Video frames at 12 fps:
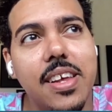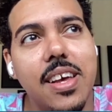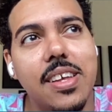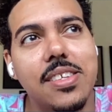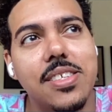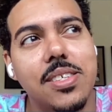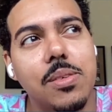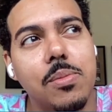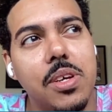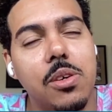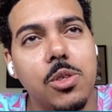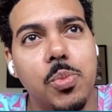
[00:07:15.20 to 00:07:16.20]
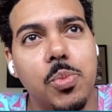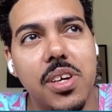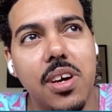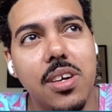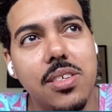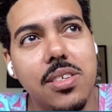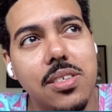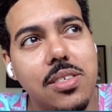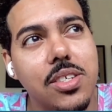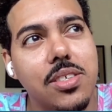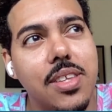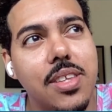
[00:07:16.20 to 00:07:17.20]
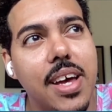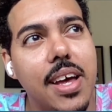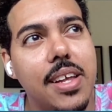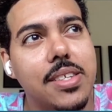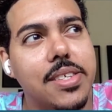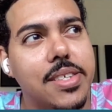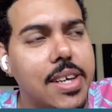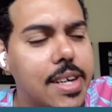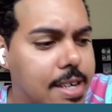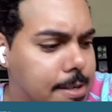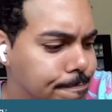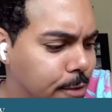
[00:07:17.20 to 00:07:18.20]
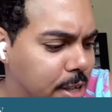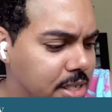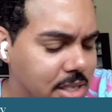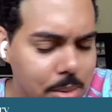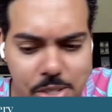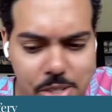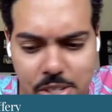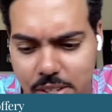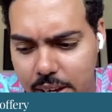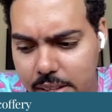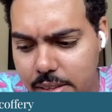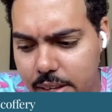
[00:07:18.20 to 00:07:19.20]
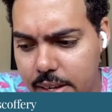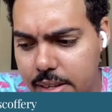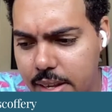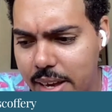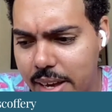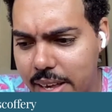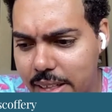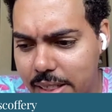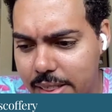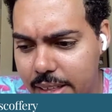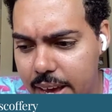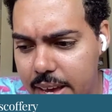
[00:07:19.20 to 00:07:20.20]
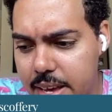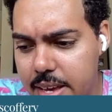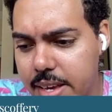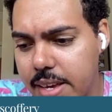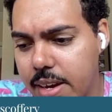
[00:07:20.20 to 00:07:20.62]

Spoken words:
it goes beyond just that assumption that they